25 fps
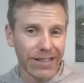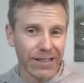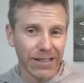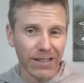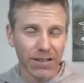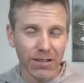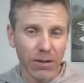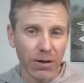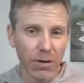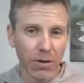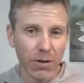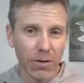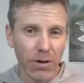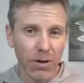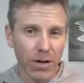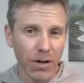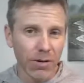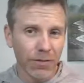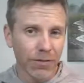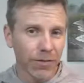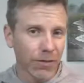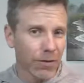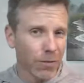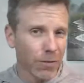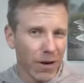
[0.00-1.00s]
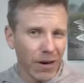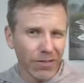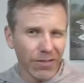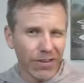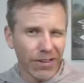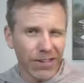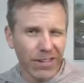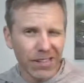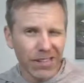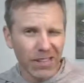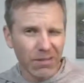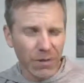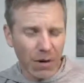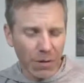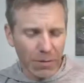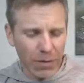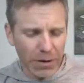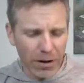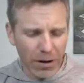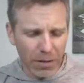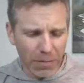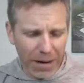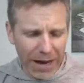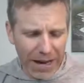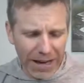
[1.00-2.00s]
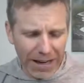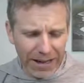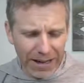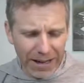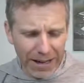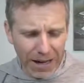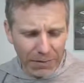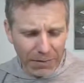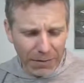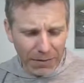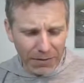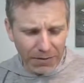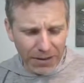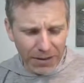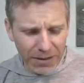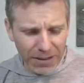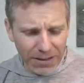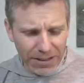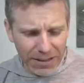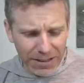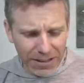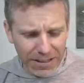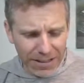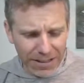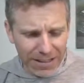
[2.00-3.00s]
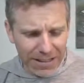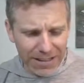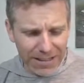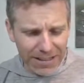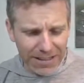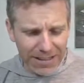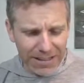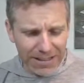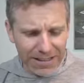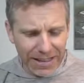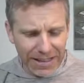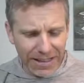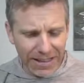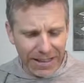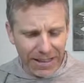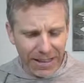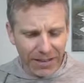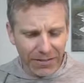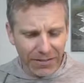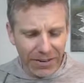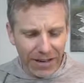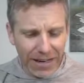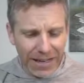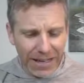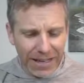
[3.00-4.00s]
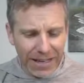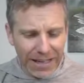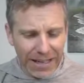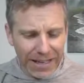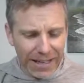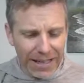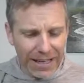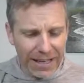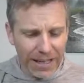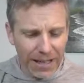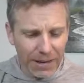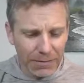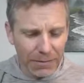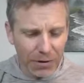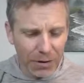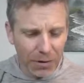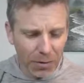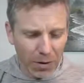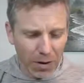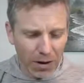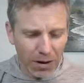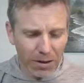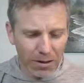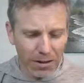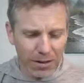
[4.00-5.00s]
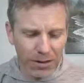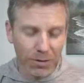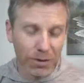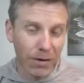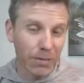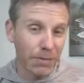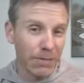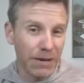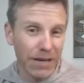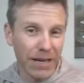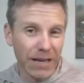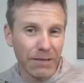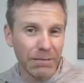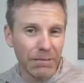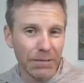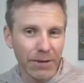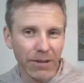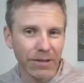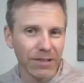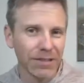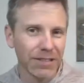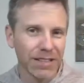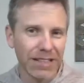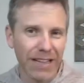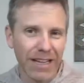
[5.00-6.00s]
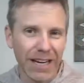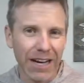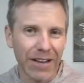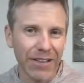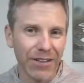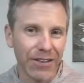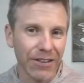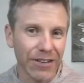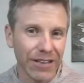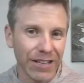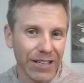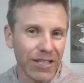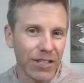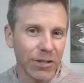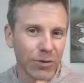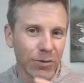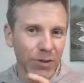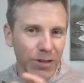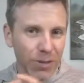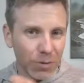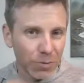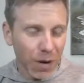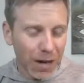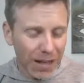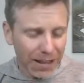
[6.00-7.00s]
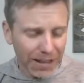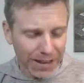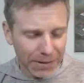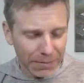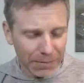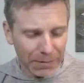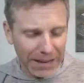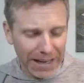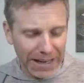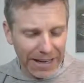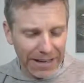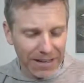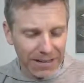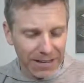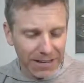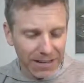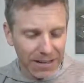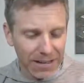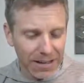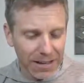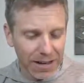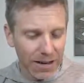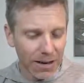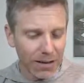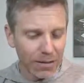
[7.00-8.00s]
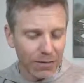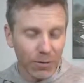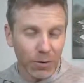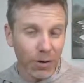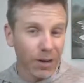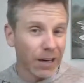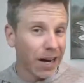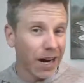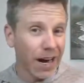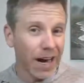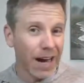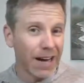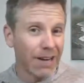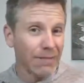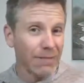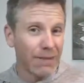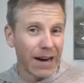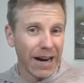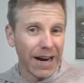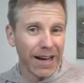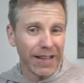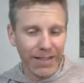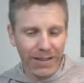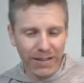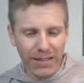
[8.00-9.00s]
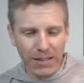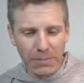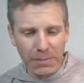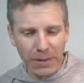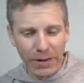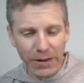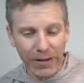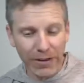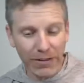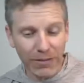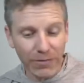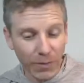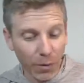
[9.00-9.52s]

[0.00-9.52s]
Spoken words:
And so for what reason? Well, we go back a couple verses and it's this idea of in him you also are being built together into a dwelling place for God by the Spirit.